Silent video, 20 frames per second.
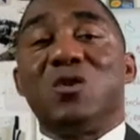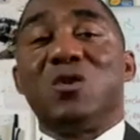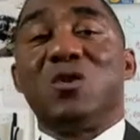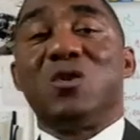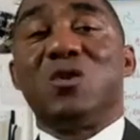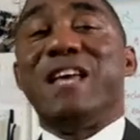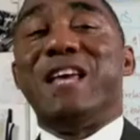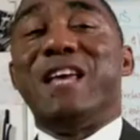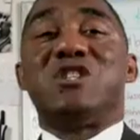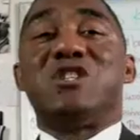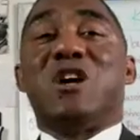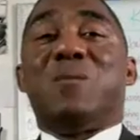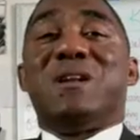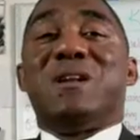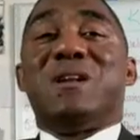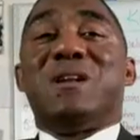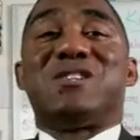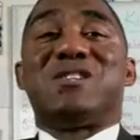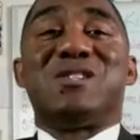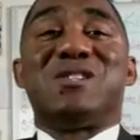So, ladies and
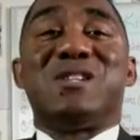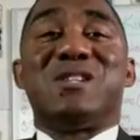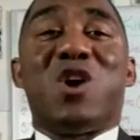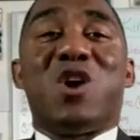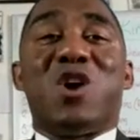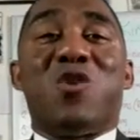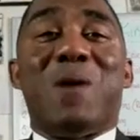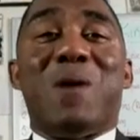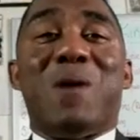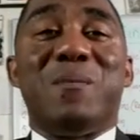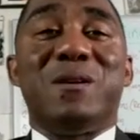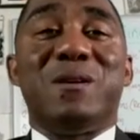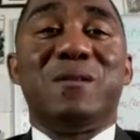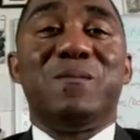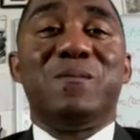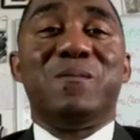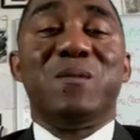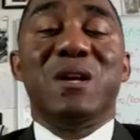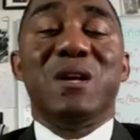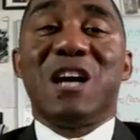gentlemen, this is Daryl
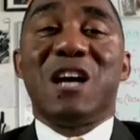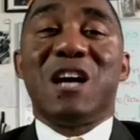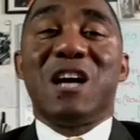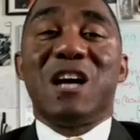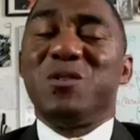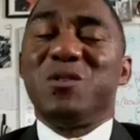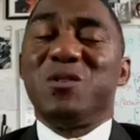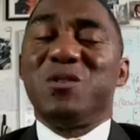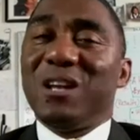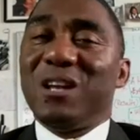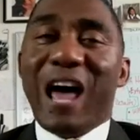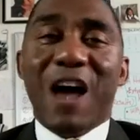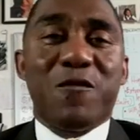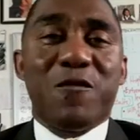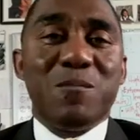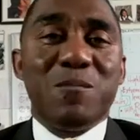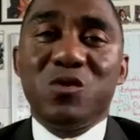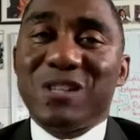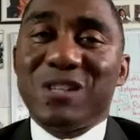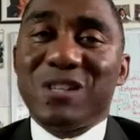Muhammad coming to you live
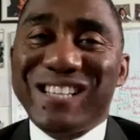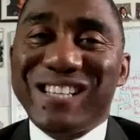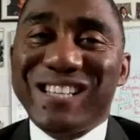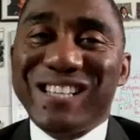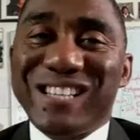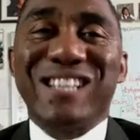from Houston,